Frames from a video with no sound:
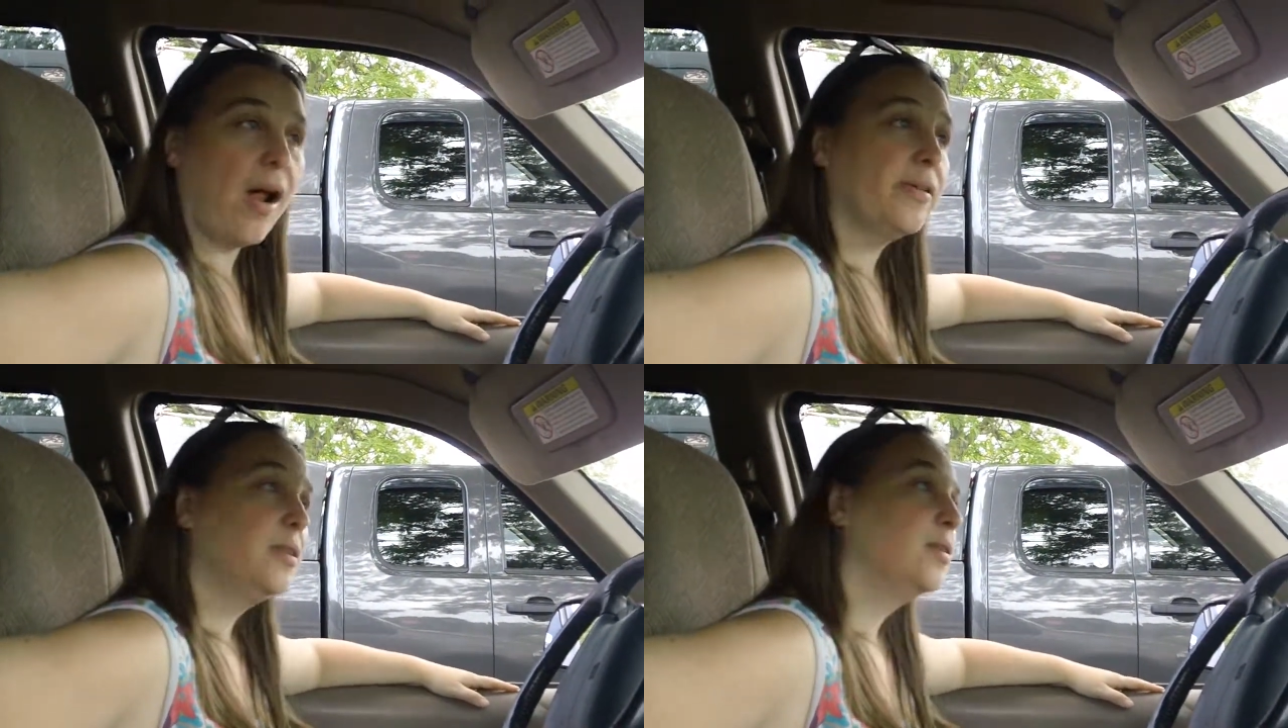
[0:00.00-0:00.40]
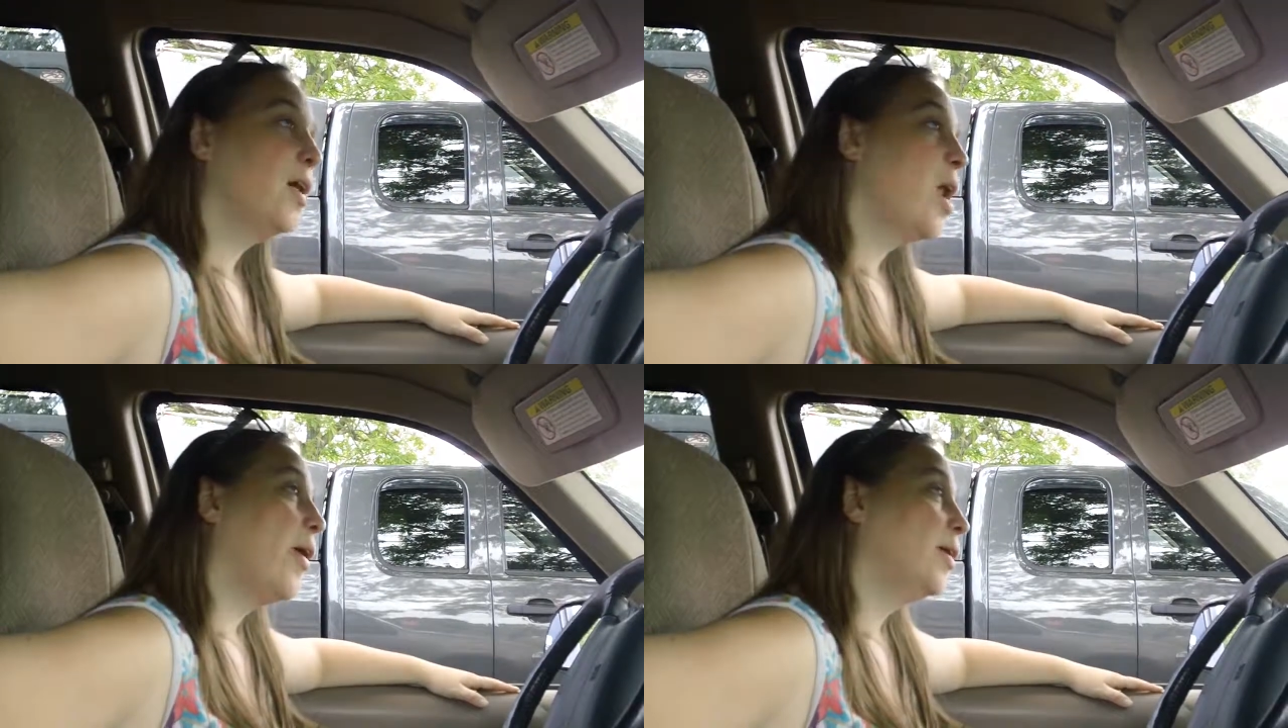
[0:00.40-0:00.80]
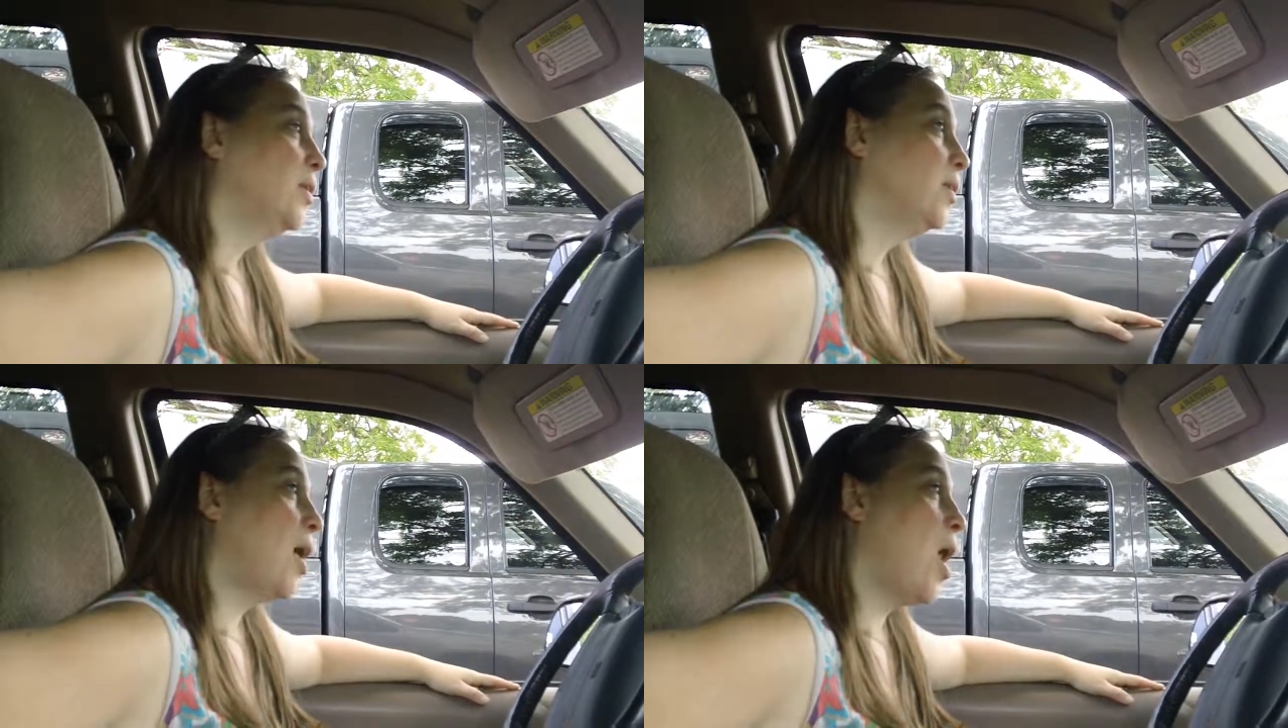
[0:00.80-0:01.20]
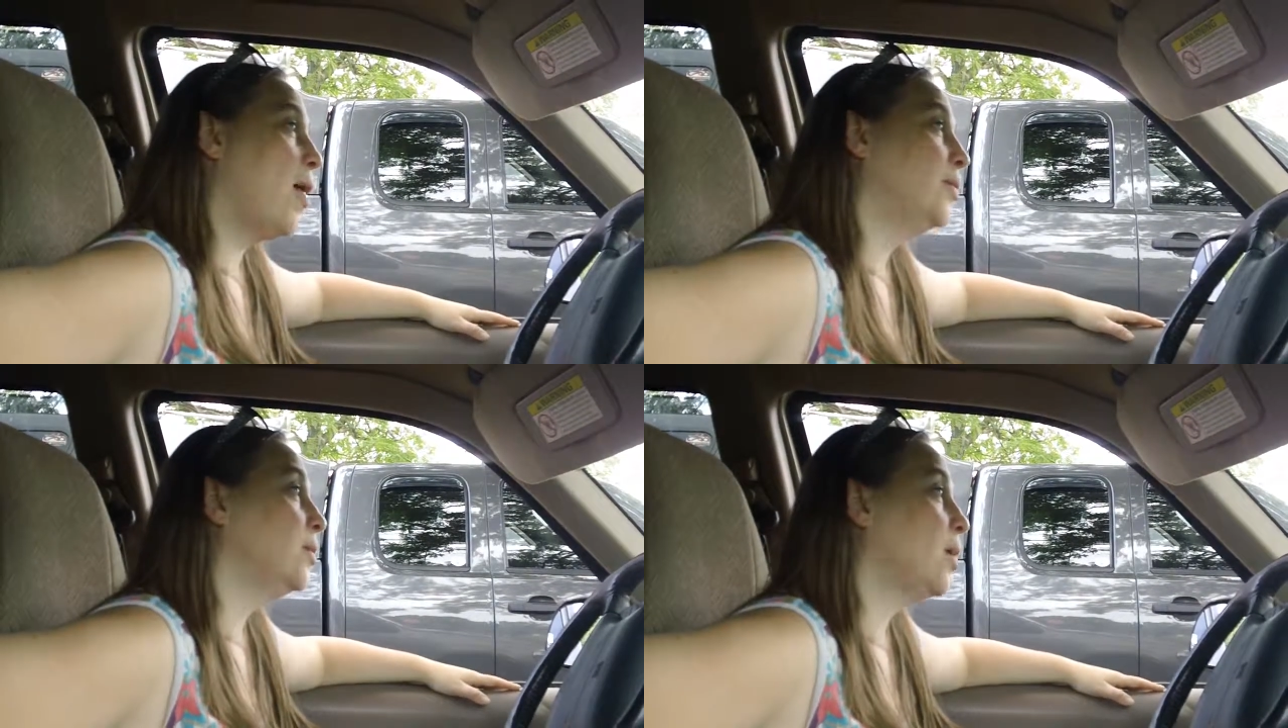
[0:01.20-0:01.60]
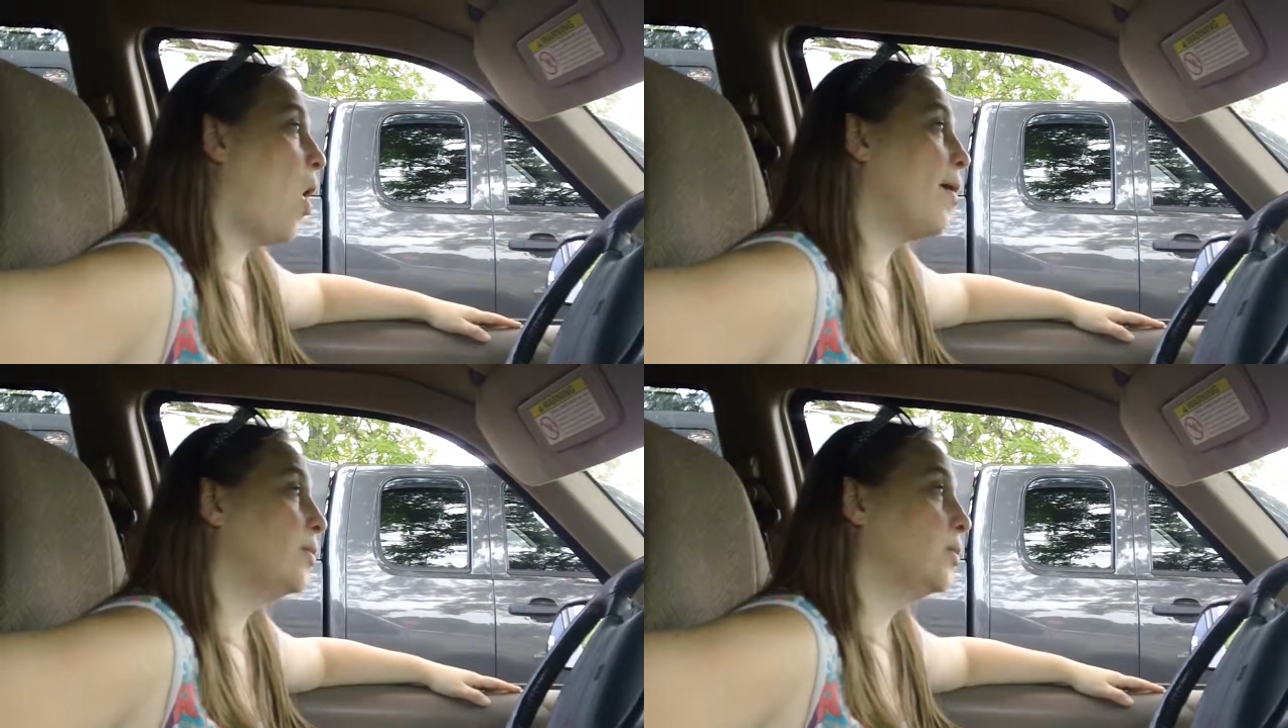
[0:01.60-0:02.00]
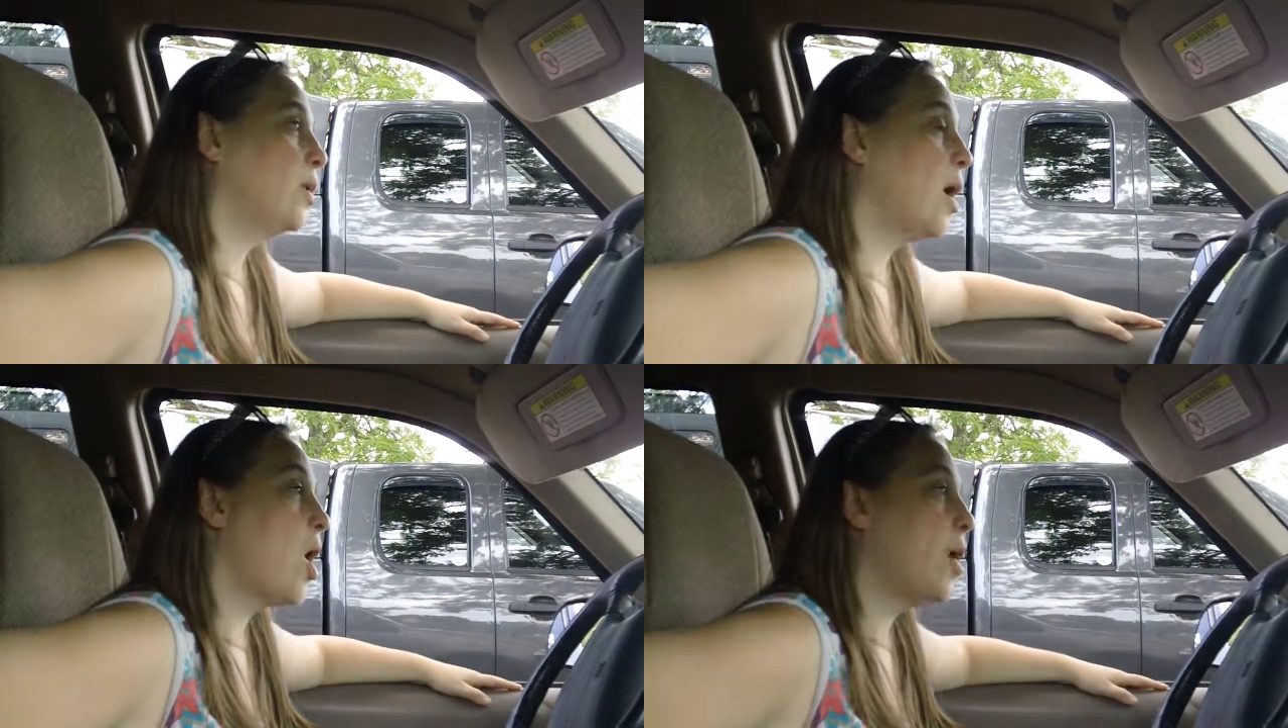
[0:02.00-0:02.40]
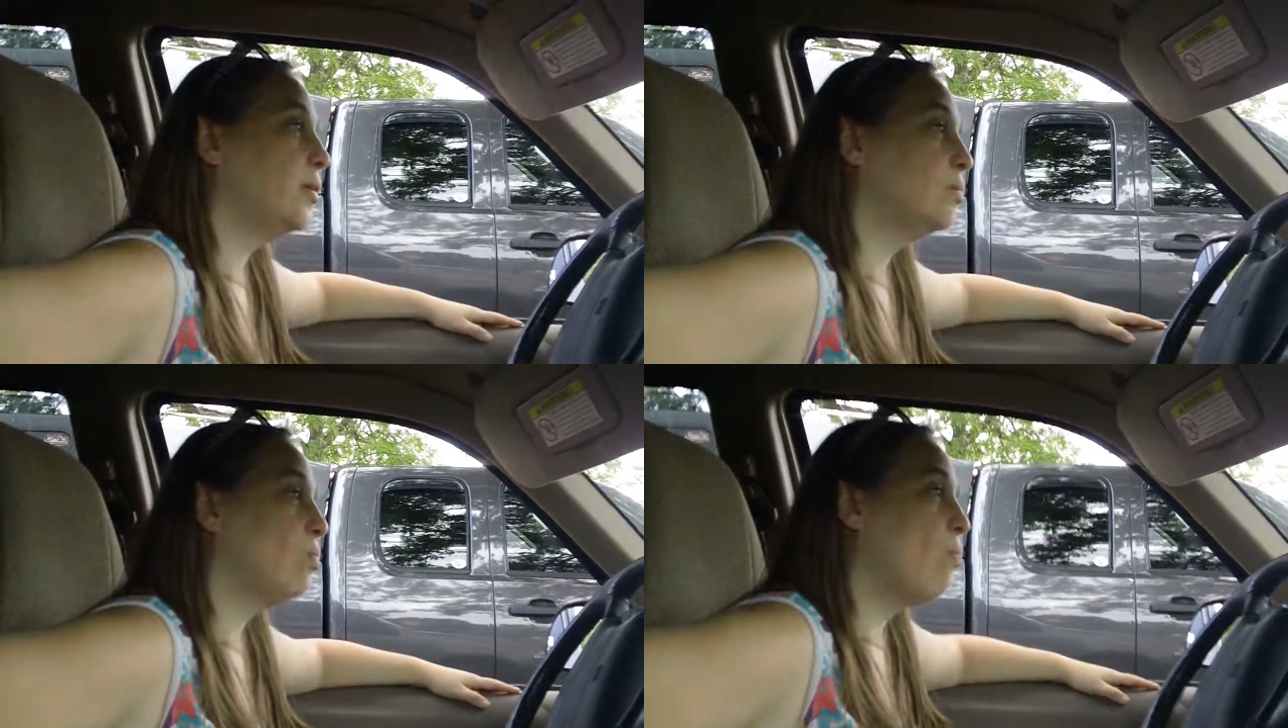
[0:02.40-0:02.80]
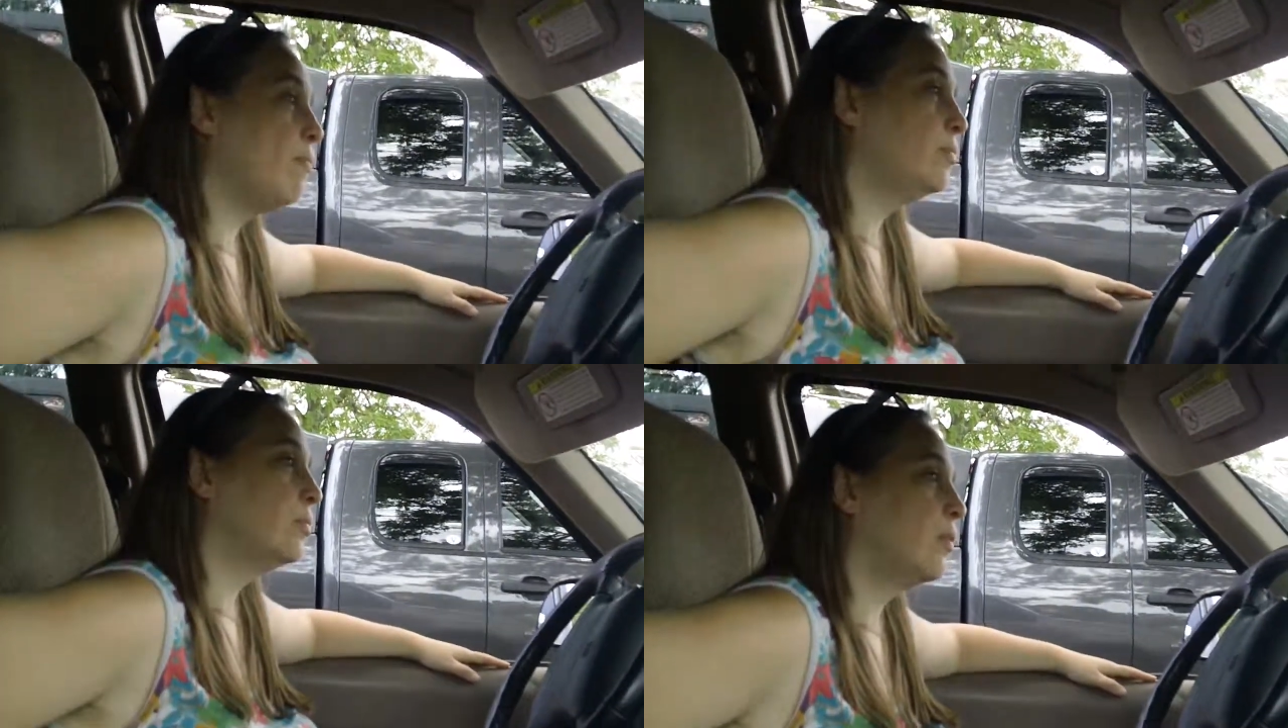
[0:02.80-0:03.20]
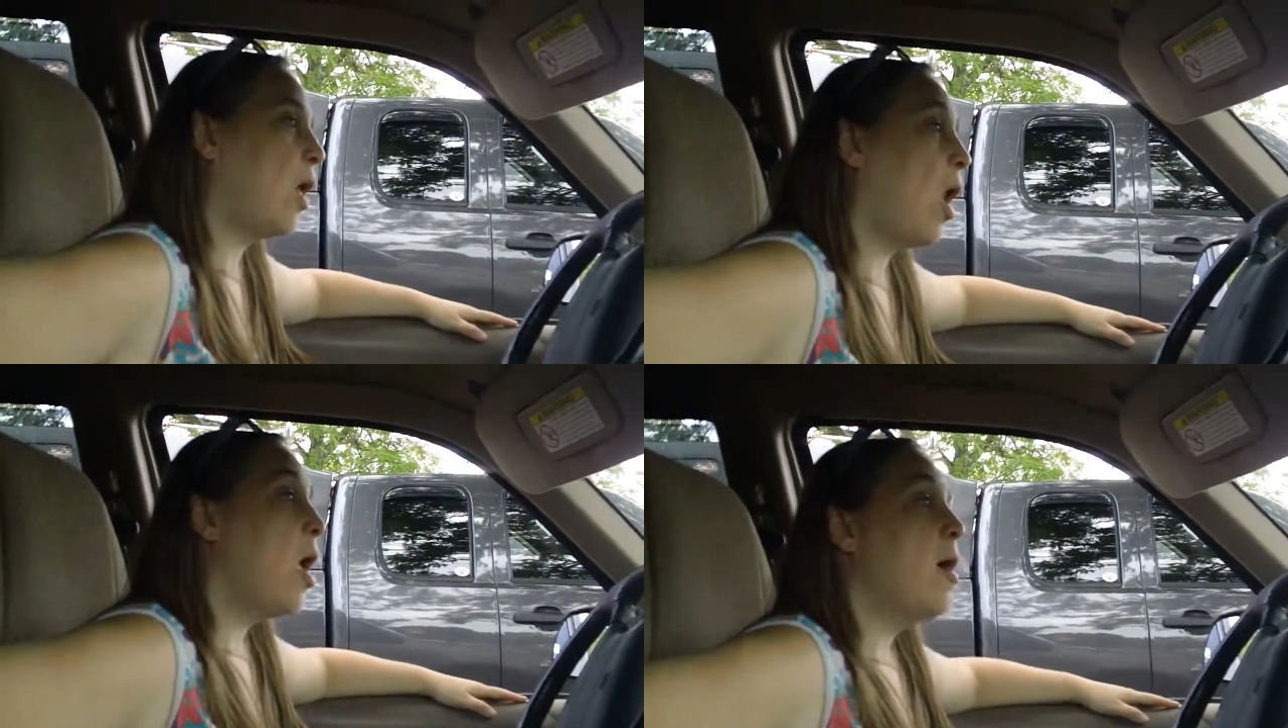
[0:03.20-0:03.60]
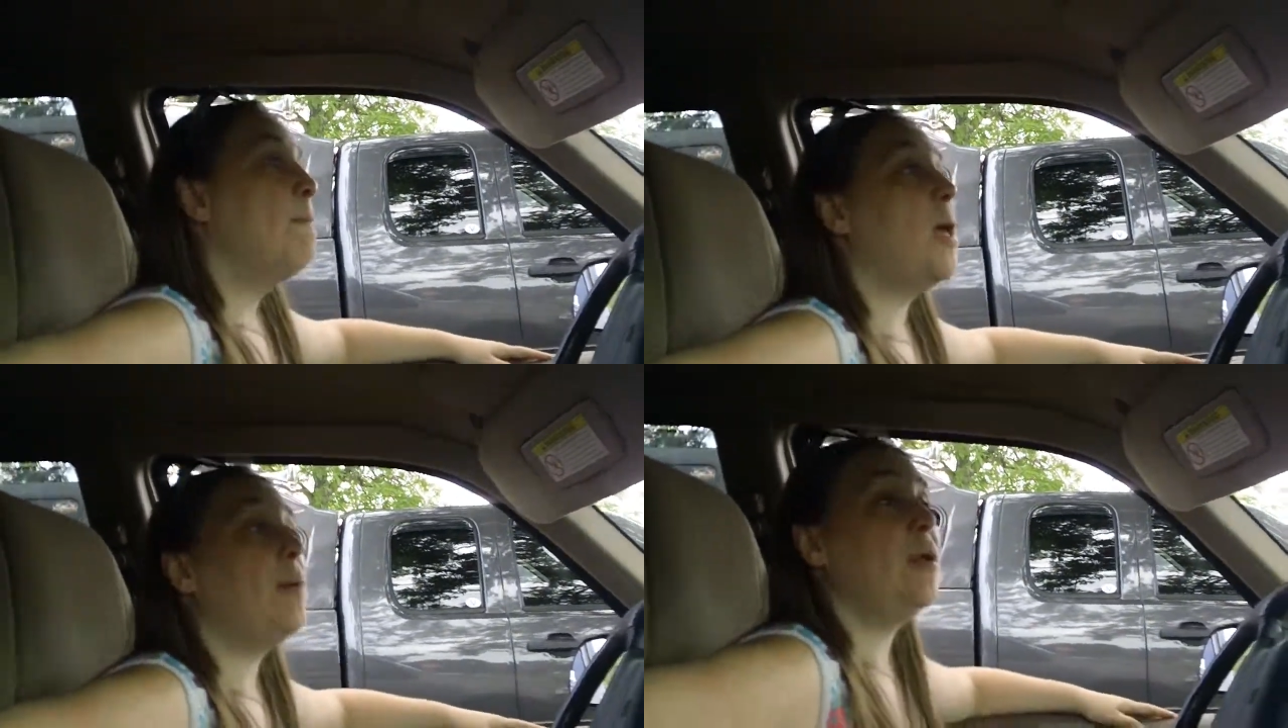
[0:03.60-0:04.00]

You know what's going to happen in the meantime, waiting for September? I can see a massive